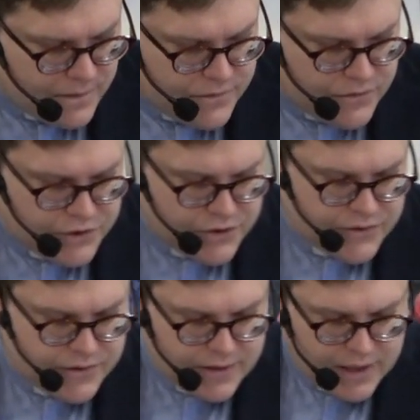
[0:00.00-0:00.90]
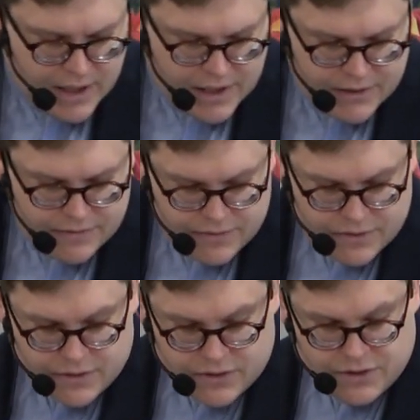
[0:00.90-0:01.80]
So just
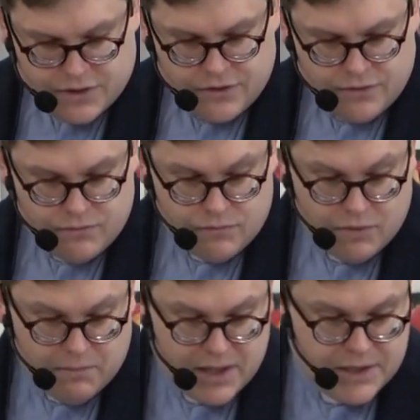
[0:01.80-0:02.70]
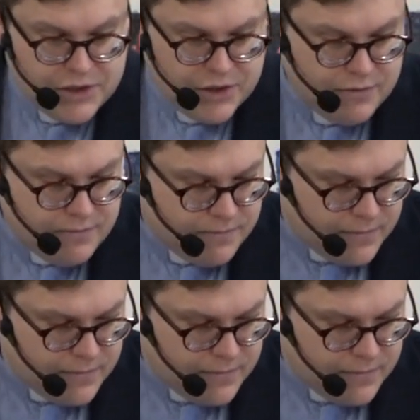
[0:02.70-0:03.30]
to remind you,